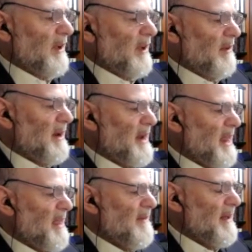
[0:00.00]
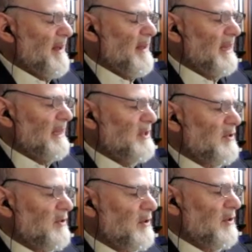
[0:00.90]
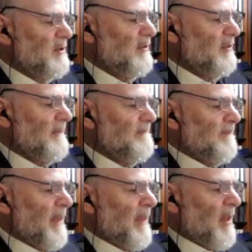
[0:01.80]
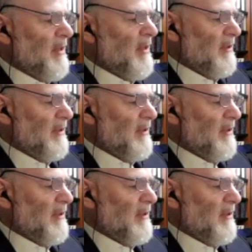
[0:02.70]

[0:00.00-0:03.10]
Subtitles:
in any event, they didn't let you use this